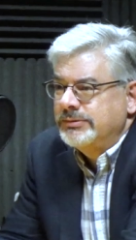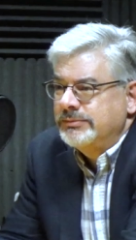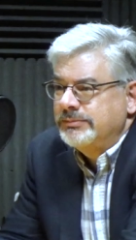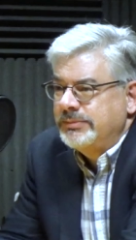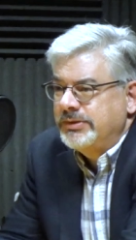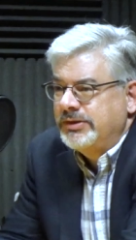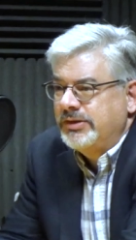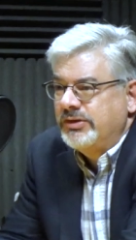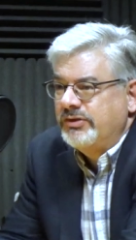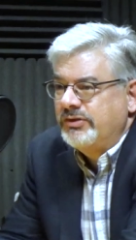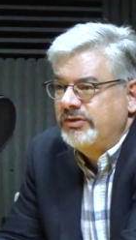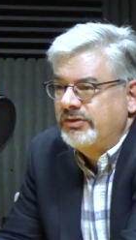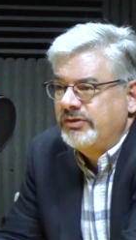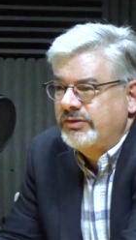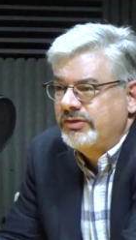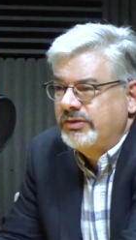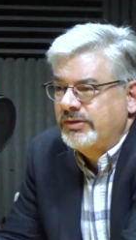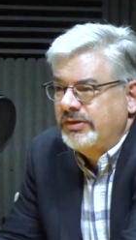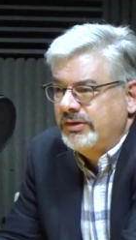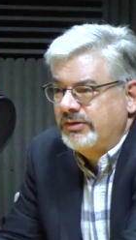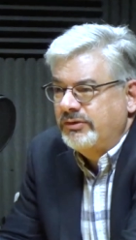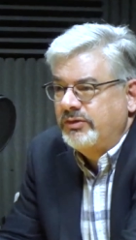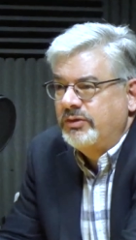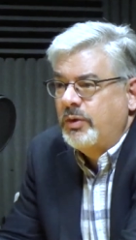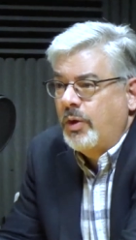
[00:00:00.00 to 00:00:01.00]
because
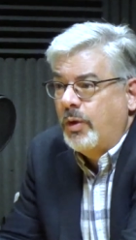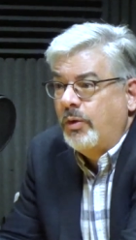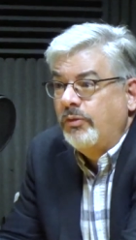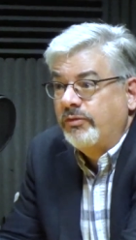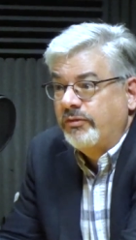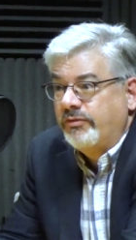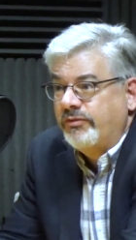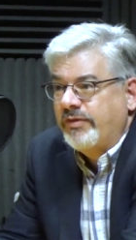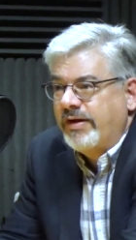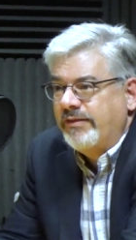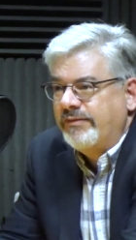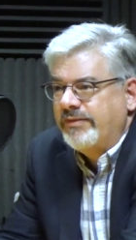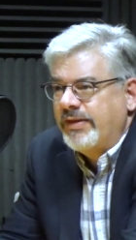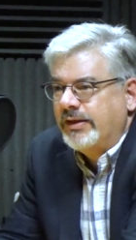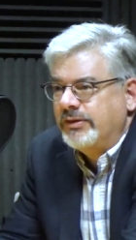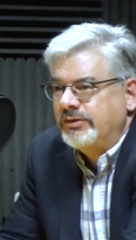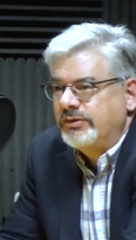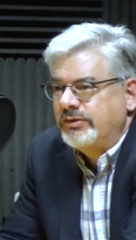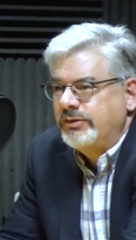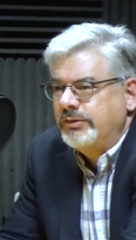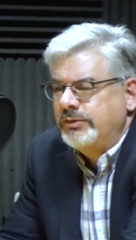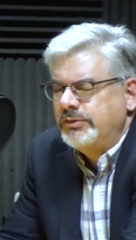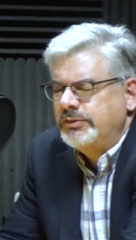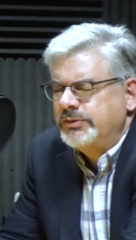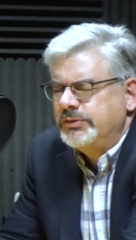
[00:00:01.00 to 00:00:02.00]
it's to go over
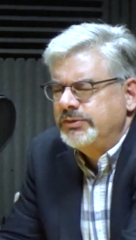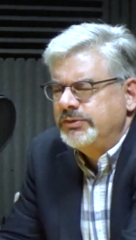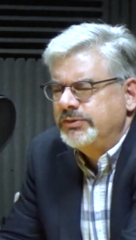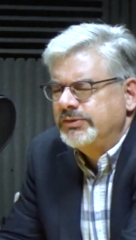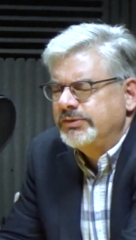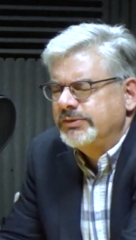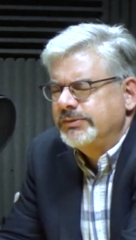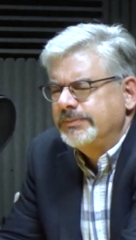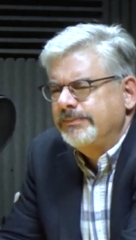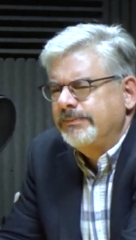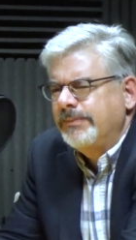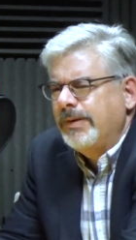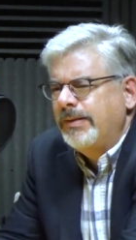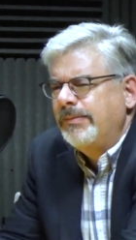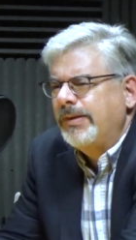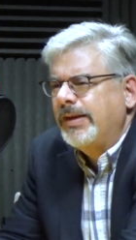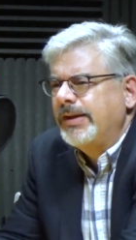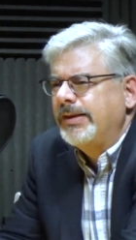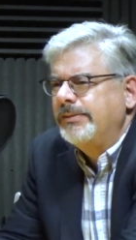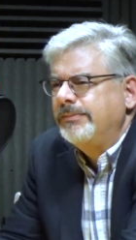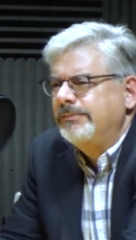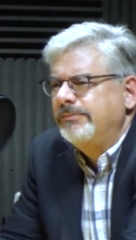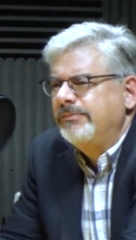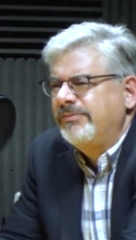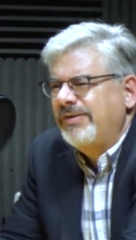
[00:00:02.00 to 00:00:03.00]
5,000 users. And like,
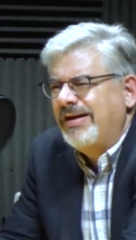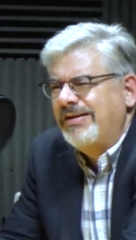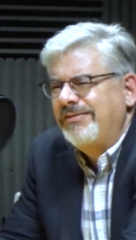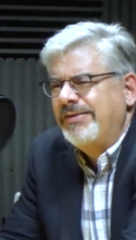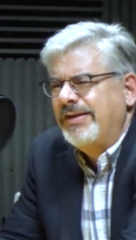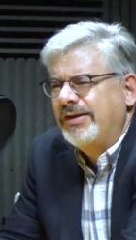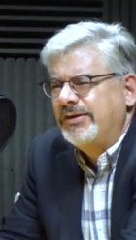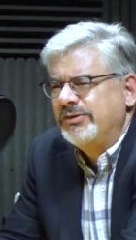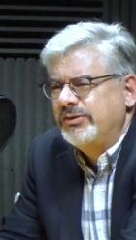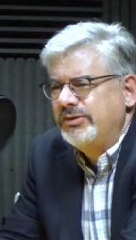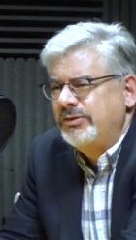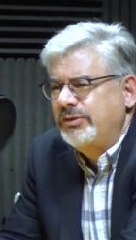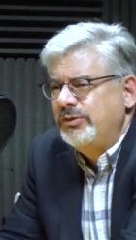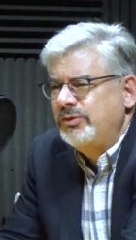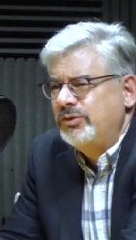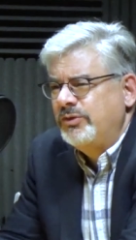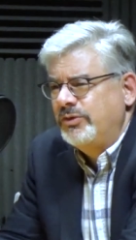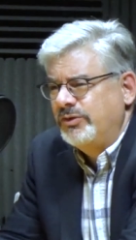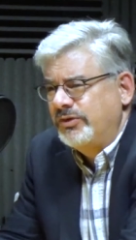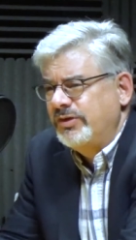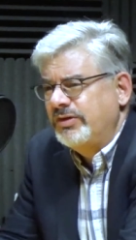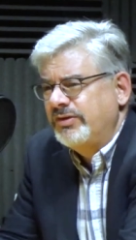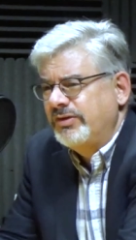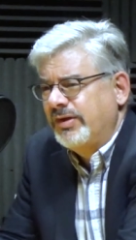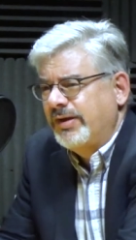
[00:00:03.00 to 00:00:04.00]
5,000
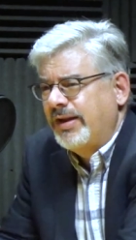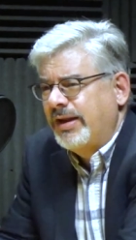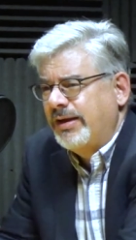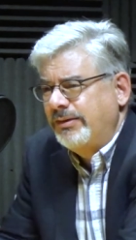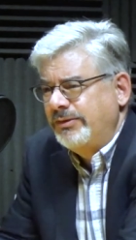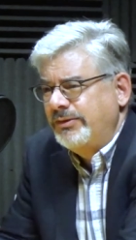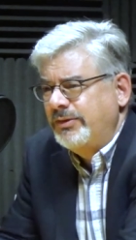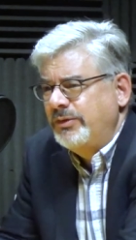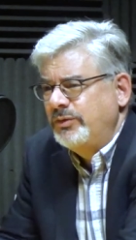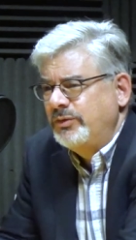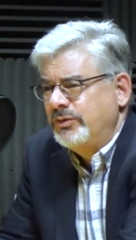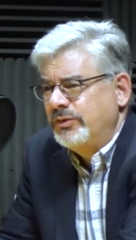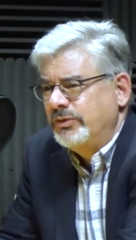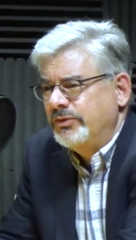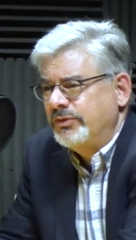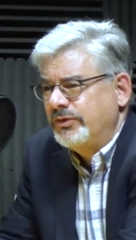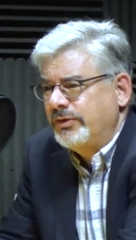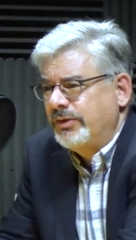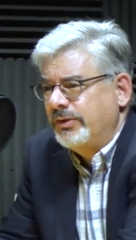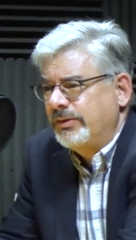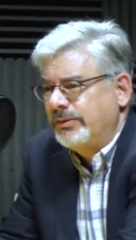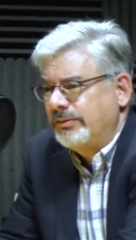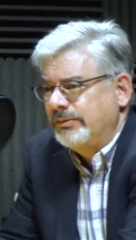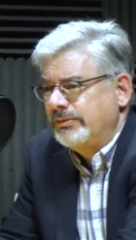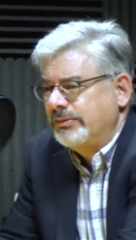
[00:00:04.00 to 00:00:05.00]
users, it's a lot of users,
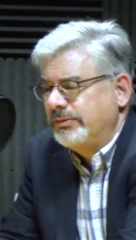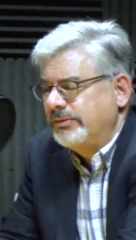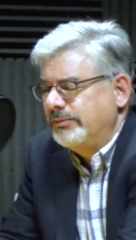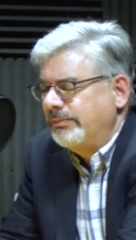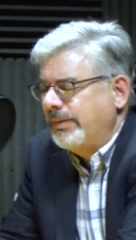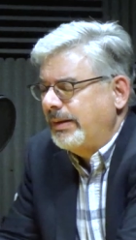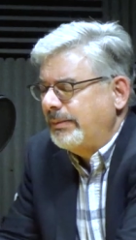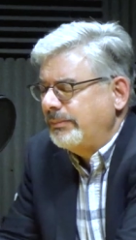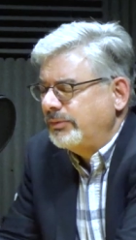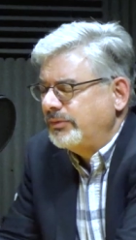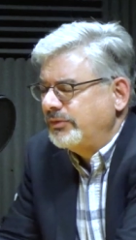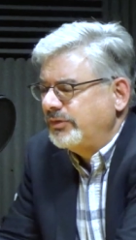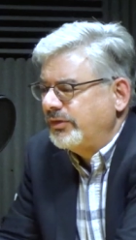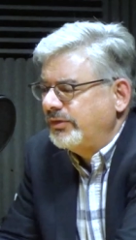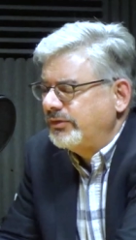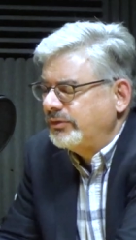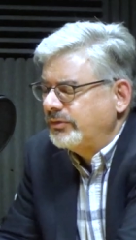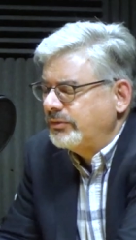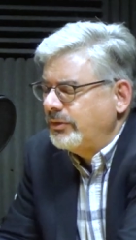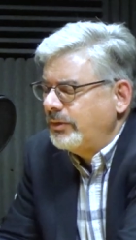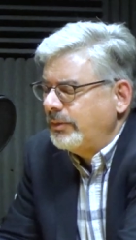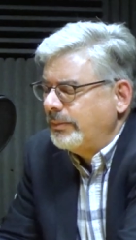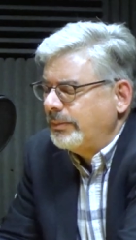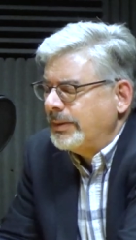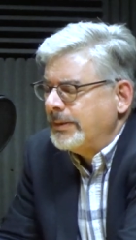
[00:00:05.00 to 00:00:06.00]
you know, members of this
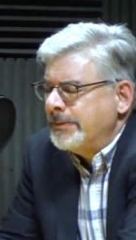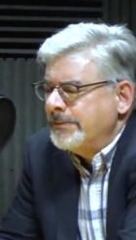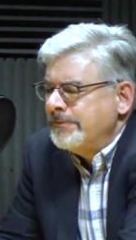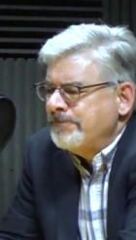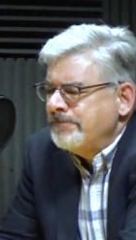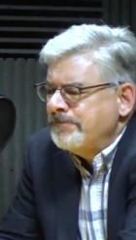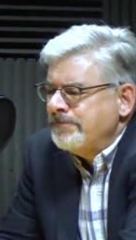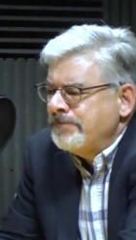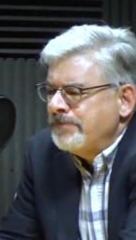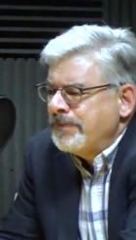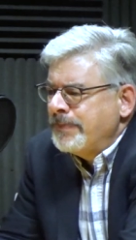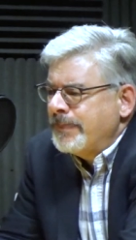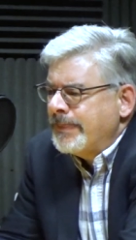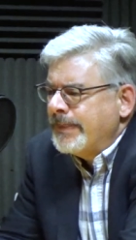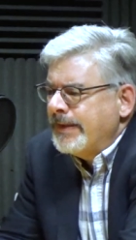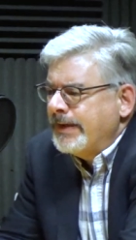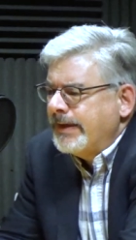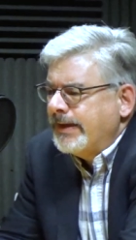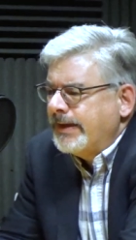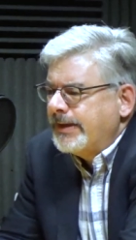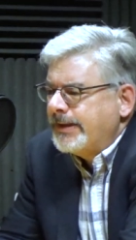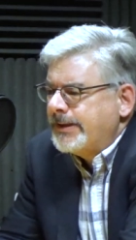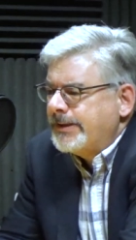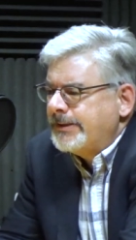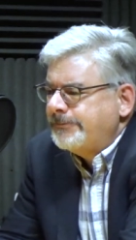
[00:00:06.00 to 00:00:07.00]
group. Mm -hmm.
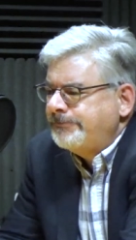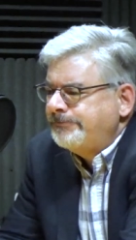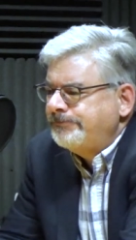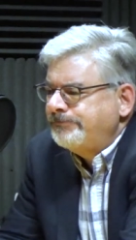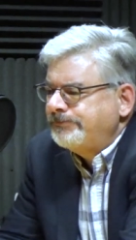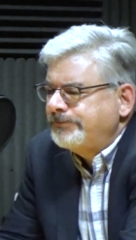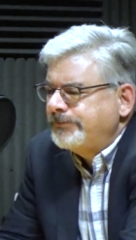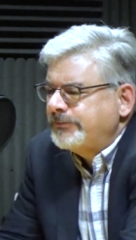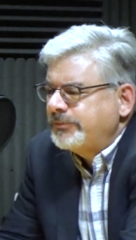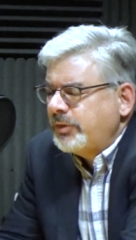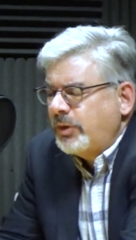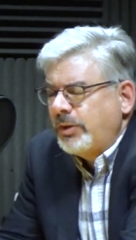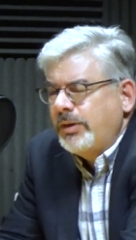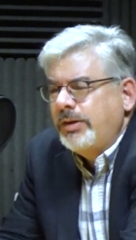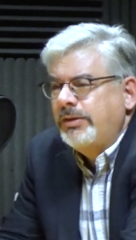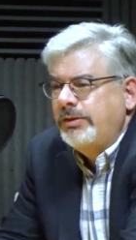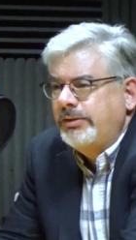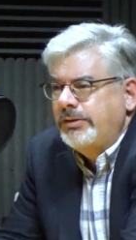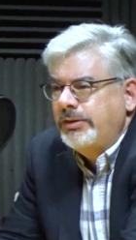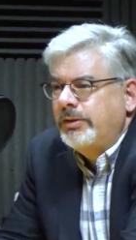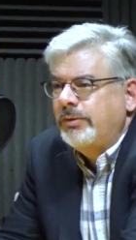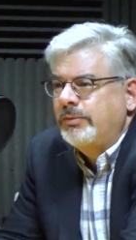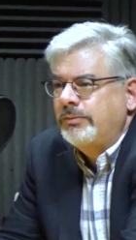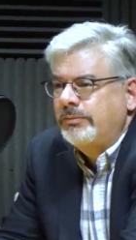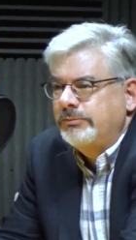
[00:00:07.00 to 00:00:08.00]
Um, so I, you
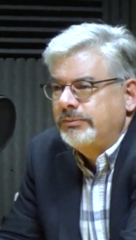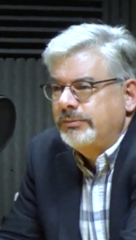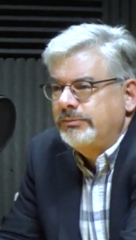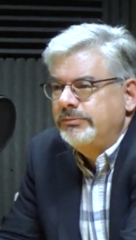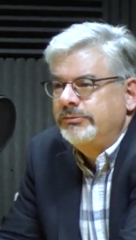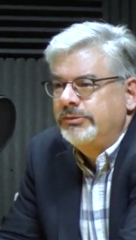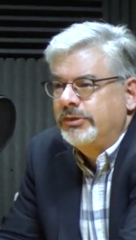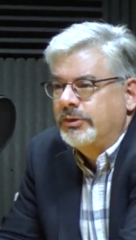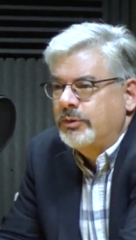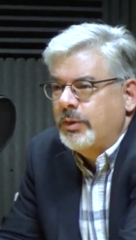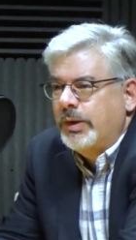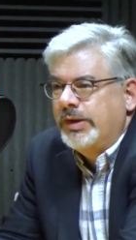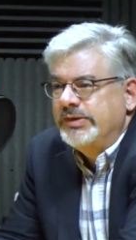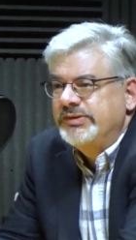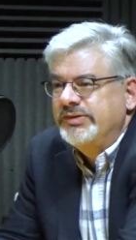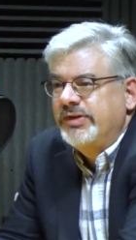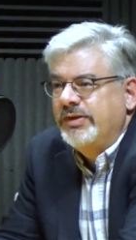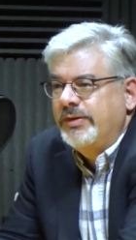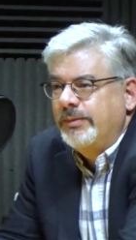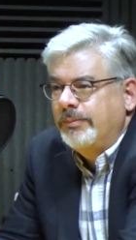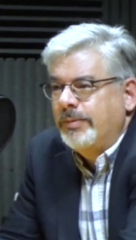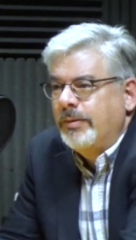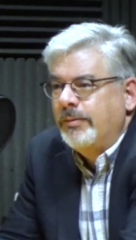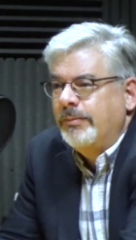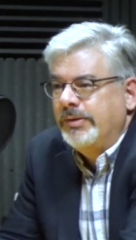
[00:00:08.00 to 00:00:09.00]
know, requested
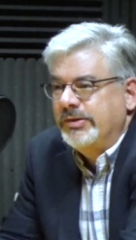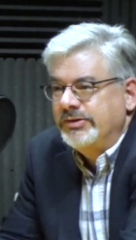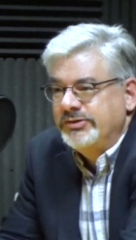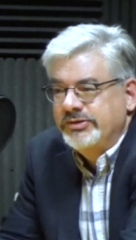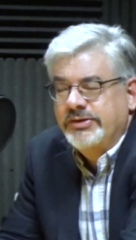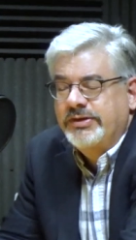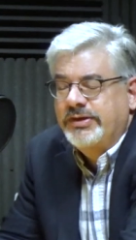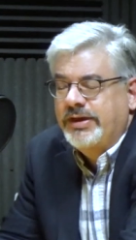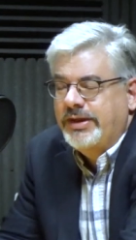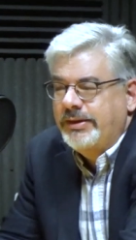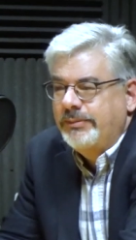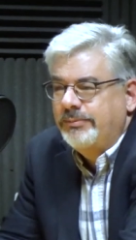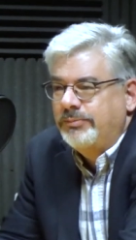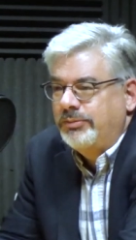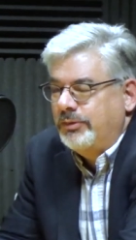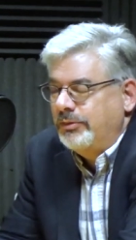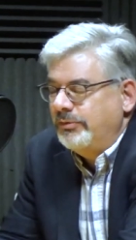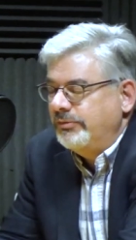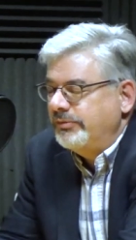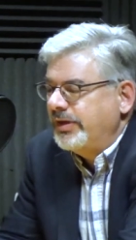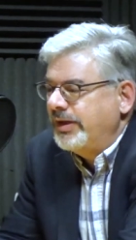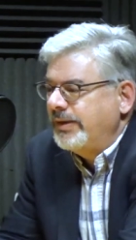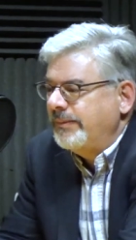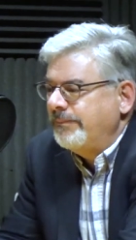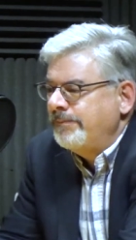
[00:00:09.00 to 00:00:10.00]
the permission, and they
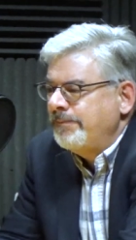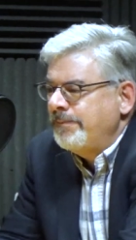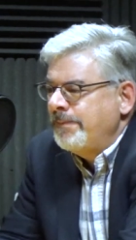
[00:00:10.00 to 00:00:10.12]
approved it.